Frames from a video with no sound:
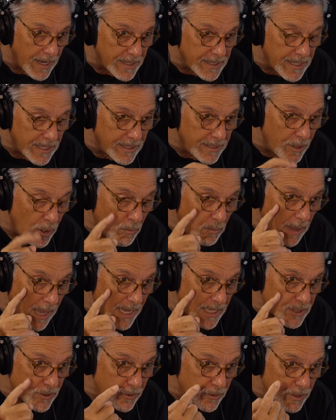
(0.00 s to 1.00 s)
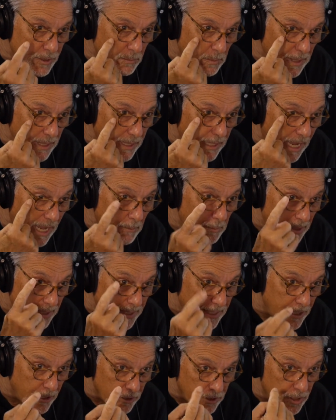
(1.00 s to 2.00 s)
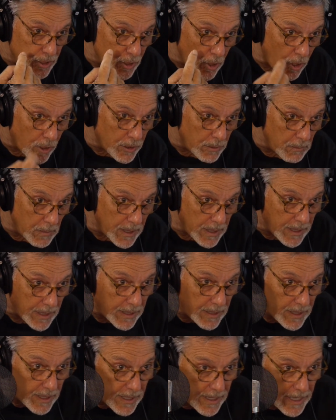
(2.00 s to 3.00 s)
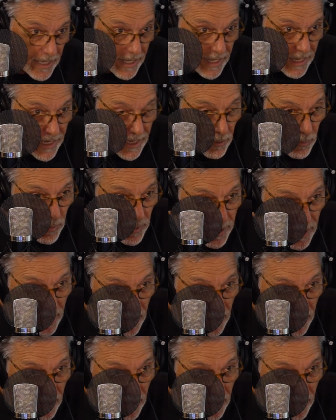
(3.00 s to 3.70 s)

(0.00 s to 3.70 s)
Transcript: I said, no, Master, it's me. I'm in here. Just talk to me. And when